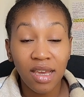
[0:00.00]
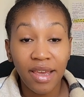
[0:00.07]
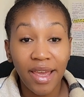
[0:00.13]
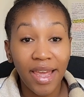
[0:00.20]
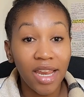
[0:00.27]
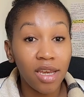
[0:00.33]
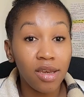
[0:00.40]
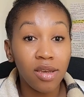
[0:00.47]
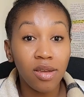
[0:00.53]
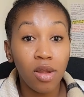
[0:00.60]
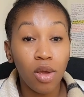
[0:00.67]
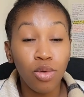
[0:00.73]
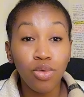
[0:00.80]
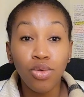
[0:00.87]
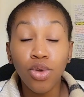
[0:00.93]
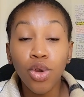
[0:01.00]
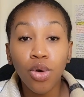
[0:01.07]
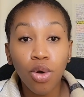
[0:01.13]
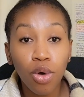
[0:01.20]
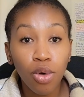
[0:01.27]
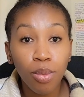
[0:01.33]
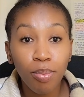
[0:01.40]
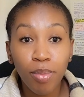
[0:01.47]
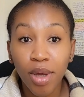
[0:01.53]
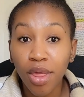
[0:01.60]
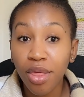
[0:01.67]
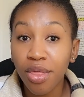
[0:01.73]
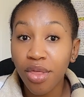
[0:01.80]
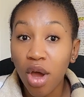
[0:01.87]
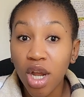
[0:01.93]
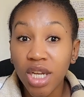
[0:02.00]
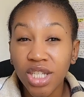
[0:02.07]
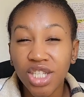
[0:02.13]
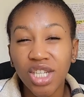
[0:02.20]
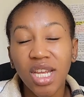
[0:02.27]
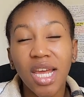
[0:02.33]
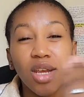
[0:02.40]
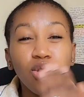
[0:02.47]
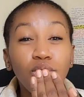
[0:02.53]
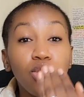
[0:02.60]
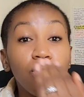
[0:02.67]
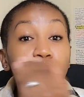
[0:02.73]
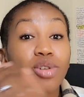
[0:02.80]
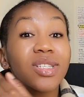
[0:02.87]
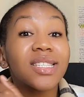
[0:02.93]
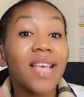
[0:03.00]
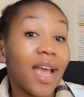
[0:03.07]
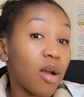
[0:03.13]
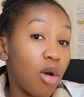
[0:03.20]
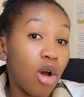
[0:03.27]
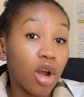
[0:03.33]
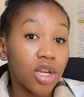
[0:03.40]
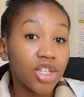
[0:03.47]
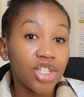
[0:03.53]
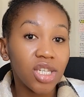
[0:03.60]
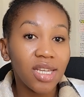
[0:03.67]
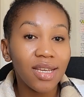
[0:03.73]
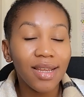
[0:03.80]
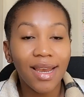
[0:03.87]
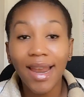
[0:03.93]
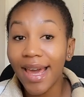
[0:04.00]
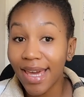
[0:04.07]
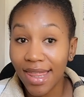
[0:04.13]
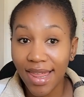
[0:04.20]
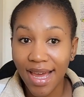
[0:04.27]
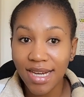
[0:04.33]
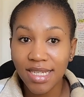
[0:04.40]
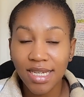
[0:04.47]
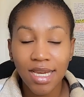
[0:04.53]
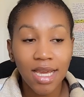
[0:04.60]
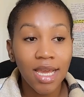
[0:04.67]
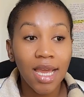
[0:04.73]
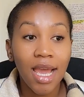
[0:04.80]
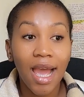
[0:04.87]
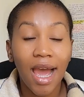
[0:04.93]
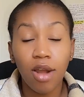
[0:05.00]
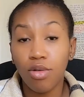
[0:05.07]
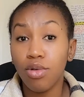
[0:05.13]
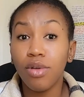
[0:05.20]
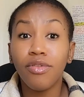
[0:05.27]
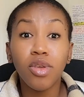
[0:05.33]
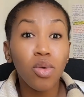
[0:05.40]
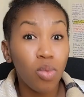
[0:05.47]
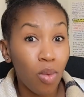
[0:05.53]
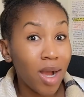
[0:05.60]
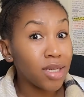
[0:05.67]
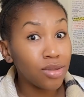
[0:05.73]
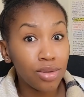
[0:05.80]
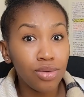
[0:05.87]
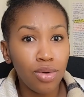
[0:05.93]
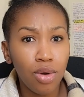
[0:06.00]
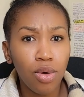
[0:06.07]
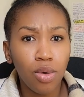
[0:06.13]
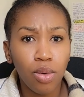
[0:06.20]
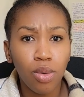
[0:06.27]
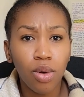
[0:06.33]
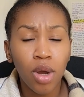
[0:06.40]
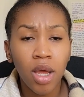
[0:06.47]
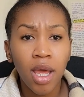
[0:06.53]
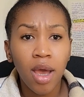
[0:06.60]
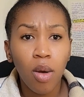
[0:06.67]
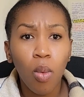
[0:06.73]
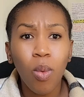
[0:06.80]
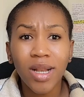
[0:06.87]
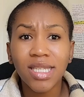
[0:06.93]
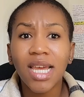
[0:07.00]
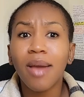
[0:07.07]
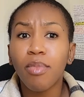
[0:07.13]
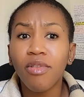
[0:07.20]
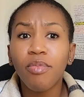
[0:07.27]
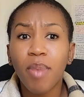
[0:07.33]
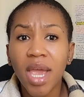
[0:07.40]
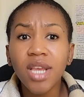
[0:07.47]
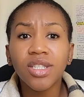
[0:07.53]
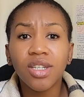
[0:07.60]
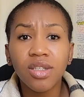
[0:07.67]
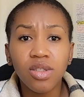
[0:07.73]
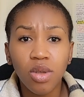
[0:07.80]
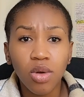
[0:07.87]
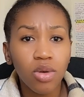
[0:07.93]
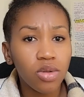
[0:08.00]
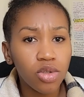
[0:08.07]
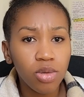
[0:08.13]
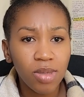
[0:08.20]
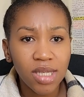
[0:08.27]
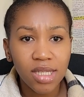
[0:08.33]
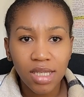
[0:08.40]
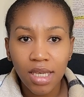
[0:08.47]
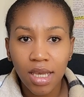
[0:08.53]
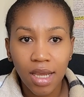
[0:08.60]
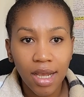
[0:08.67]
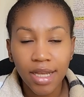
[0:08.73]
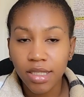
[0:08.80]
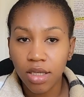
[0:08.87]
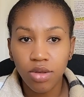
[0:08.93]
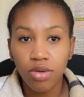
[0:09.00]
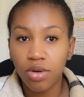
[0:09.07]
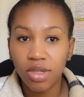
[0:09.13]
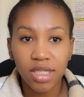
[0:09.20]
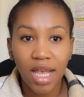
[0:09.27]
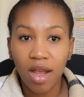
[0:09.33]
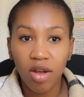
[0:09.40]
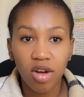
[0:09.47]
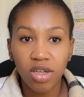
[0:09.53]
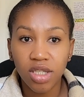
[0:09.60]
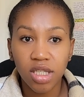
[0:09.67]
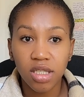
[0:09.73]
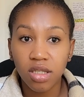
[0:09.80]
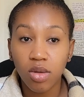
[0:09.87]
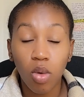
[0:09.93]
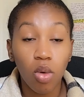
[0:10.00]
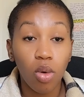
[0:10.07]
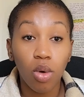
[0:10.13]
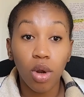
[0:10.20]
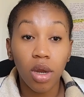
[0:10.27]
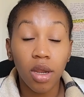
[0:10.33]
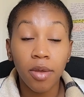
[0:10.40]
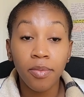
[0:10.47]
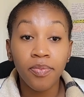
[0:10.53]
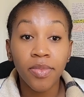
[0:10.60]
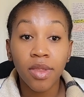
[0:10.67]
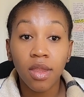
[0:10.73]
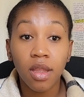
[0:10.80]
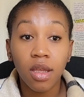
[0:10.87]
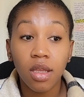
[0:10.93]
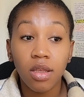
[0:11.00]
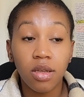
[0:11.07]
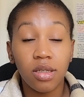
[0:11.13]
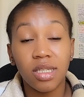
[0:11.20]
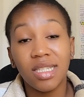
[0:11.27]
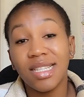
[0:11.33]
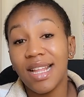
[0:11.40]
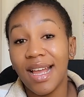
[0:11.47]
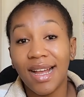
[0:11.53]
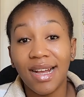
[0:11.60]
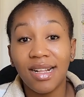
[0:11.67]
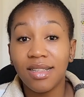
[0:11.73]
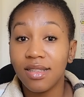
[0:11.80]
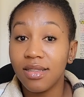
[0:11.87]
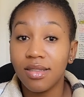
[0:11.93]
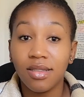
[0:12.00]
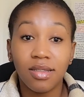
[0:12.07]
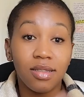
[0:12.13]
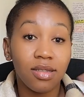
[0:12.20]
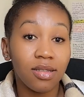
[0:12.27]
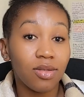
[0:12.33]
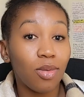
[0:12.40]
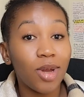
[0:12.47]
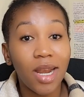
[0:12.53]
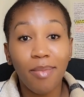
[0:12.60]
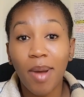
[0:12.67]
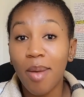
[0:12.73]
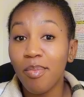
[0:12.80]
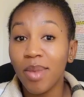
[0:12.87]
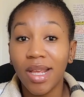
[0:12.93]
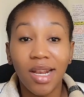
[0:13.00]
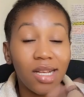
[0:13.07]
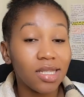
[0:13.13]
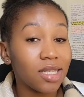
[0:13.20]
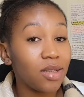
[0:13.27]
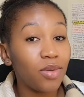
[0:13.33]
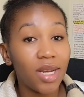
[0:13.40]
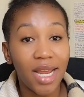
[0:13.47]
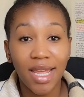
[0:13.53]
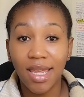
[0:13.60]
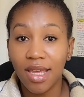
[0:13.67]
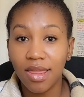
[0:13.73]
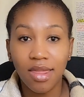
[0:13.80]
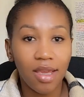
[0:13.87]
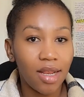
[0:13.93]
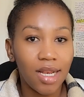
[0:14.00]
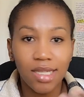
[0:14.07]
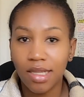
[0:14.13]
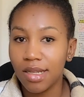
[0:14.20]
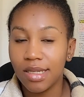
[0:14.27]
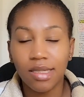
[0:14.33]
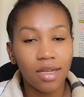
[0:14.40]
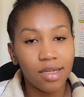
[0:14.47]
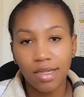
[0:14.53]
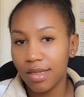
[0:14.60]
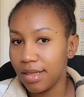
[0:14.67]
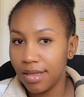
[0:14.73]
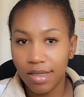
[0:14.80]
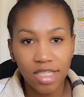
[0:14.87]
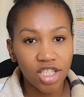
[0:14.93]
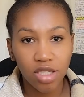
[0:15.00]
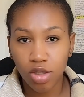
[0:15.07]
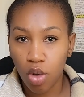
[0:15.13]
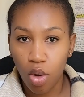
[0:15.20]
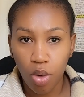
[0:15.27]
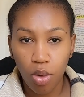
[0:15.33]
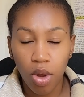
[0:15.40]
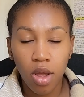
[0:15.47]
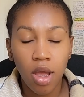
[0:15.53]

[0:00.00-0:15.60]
neuropathology and neuropsychology like that. I don't know if you want to know what type of patients you're going to be seeing as a neuropsychologist, or you're just like, oh, Zowana Pambil, I'll see when I get there. Let's just go.